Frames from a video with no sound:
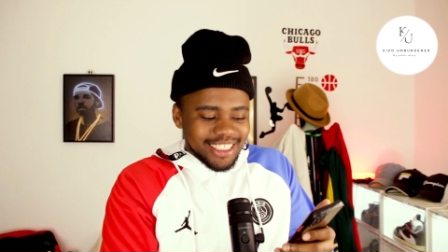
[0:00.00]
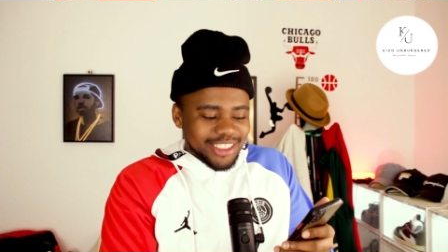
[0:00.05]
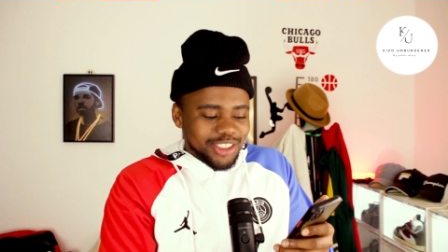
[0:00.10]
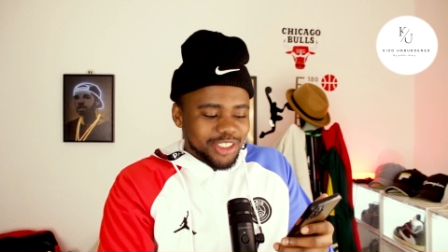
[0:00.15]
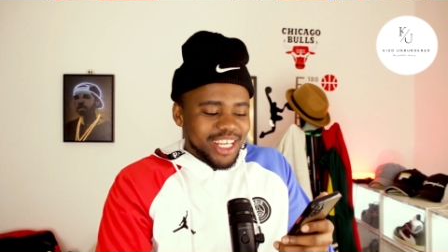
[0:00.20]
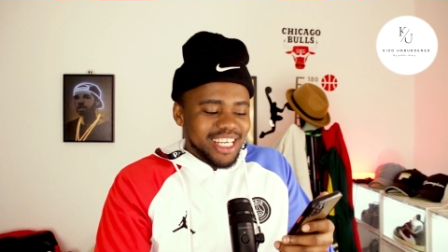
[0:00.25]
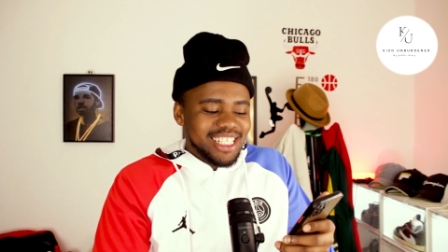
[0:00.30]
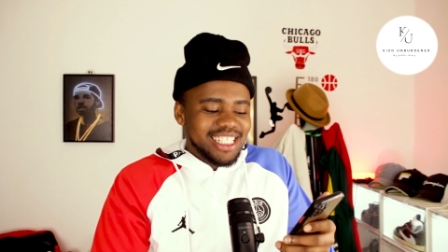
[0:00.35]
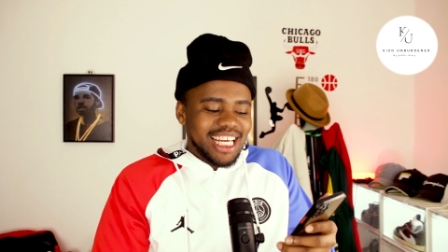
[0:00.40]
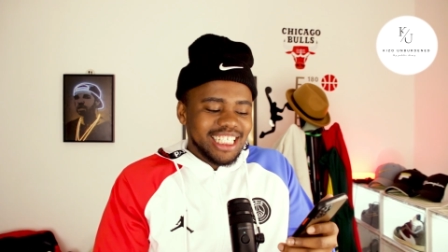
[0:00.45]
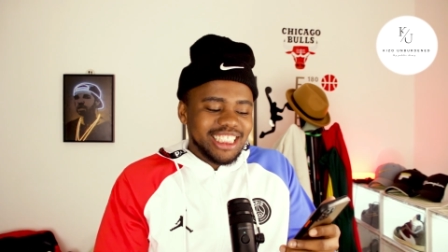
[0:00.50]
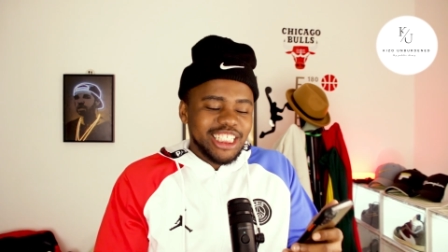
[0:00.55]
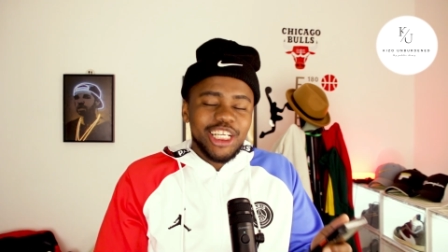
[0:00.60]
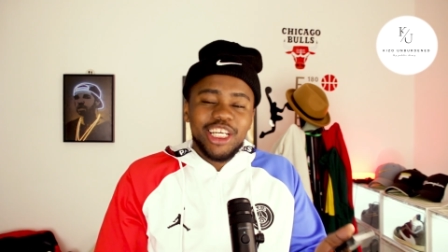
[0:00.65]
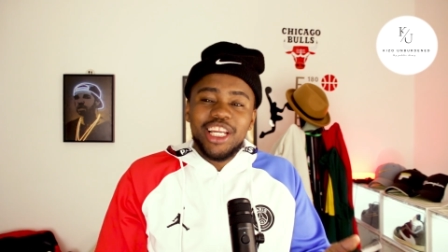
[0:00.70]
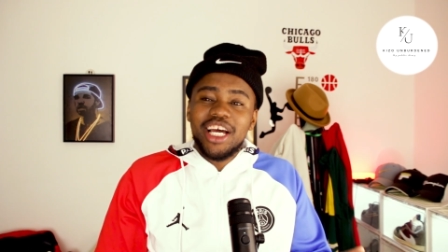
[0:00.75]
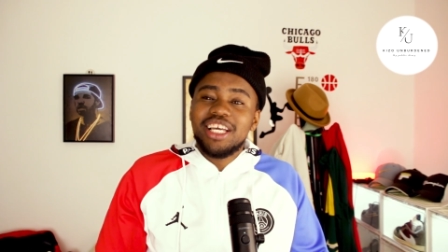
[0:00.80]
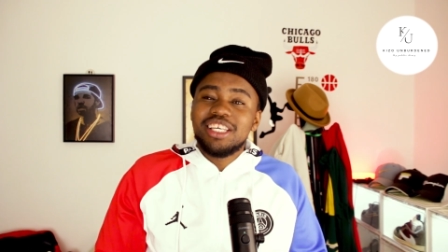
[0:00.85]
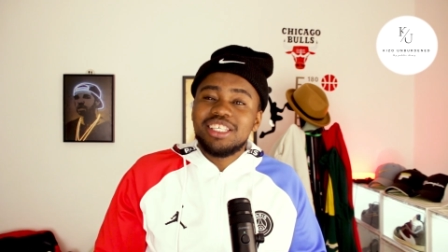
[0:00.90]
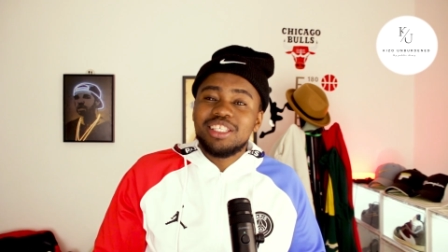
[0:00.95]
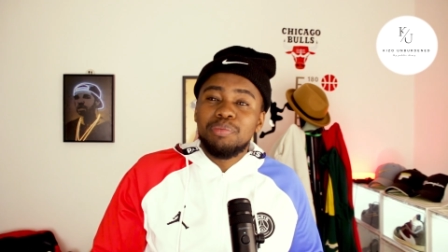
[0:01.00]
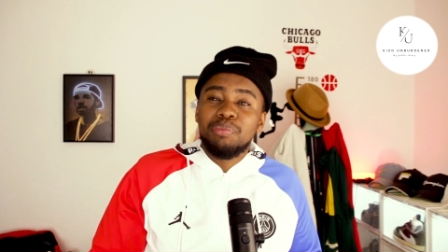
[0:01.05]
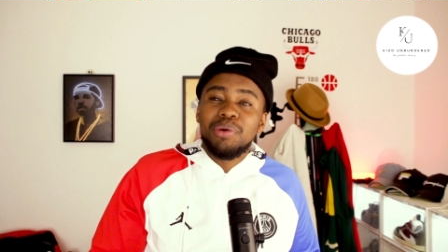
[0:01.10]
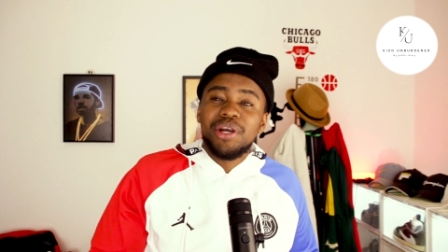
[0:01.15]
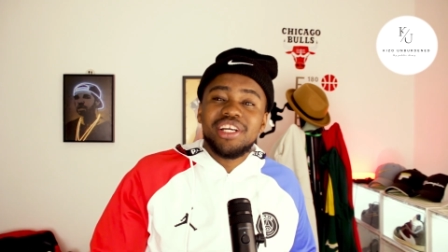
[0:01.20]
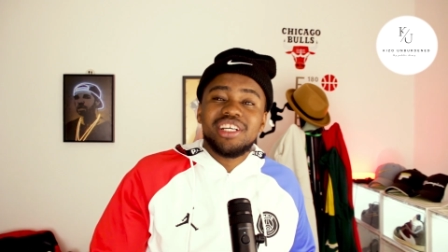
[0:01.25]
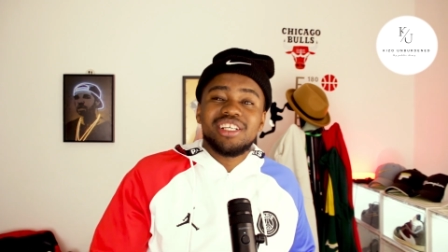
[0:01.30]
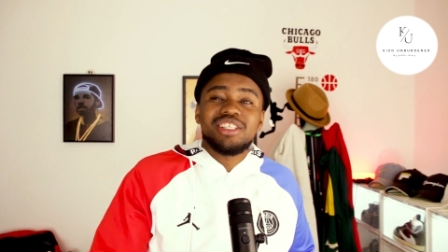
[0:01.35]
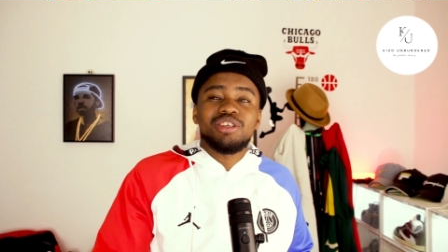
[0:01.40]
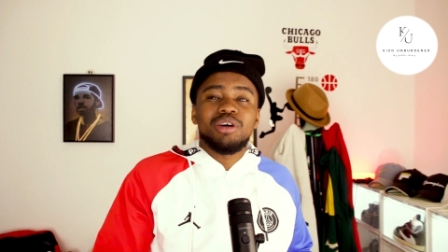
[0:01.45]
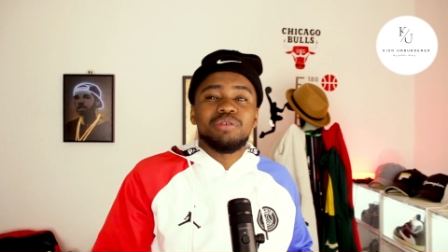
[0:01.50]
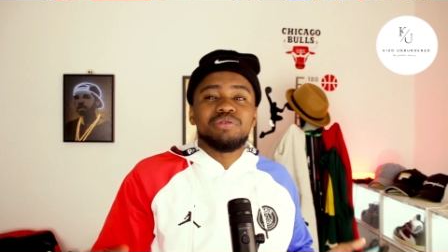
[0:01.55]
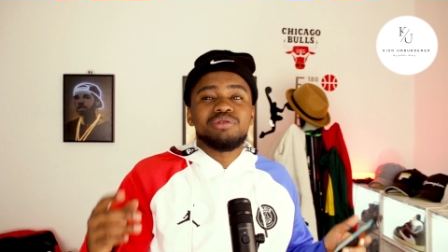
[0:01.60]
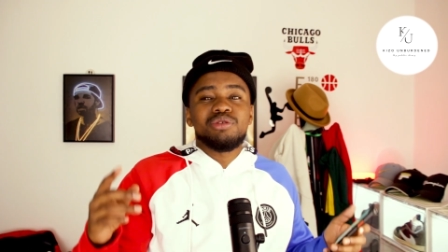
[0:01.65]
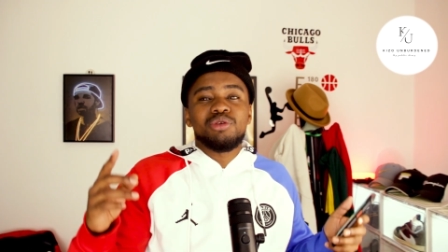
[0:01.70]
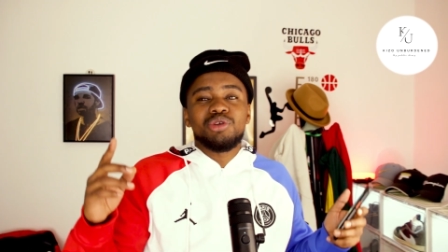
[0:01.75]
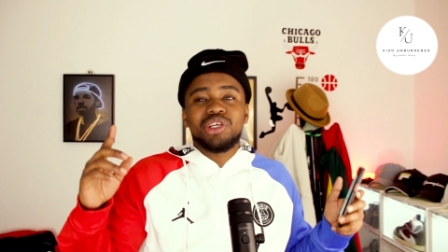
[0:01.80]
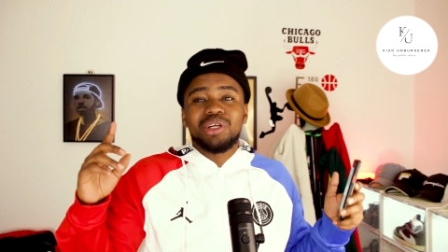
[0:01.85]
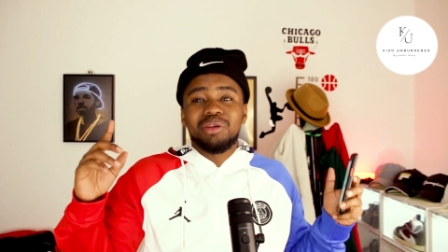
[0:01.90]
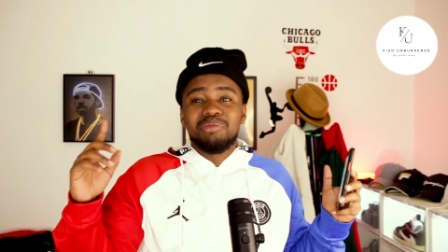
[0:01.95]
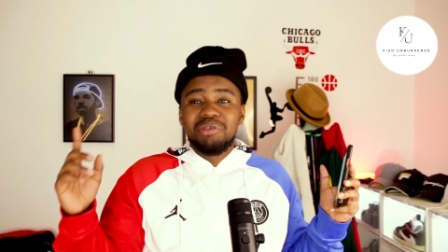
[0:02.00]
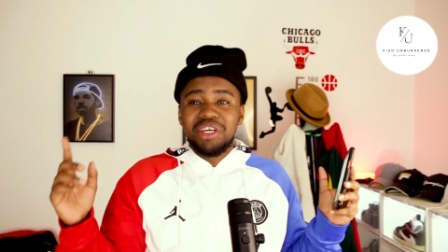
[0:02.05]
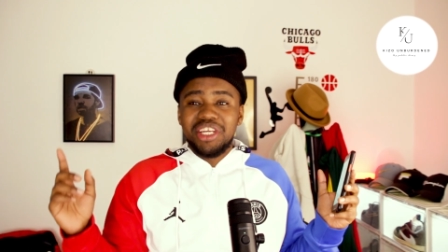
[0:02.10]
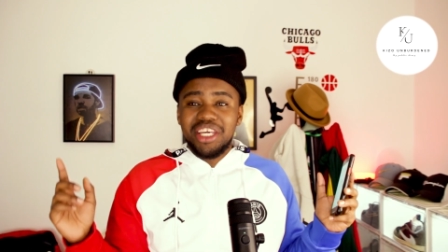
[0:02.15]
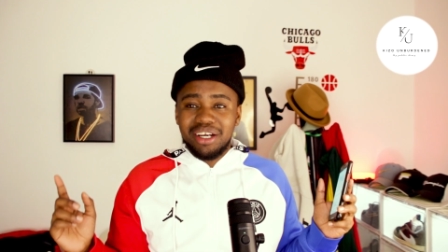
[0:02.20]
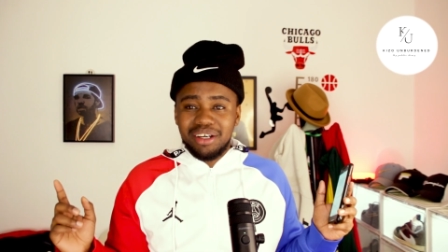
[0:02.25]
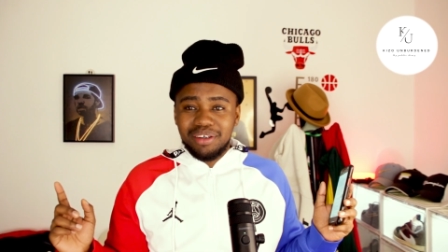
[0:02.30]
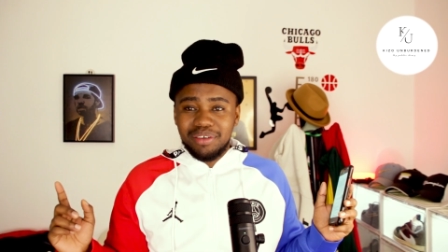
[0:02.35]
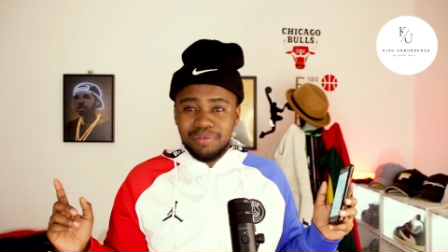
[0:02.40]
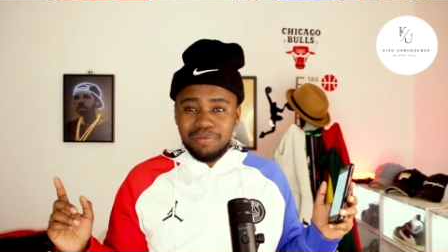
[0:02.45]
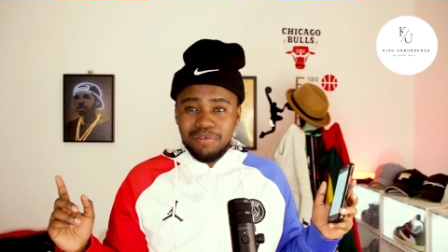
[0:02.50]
Today's agenda is the pressures of social media.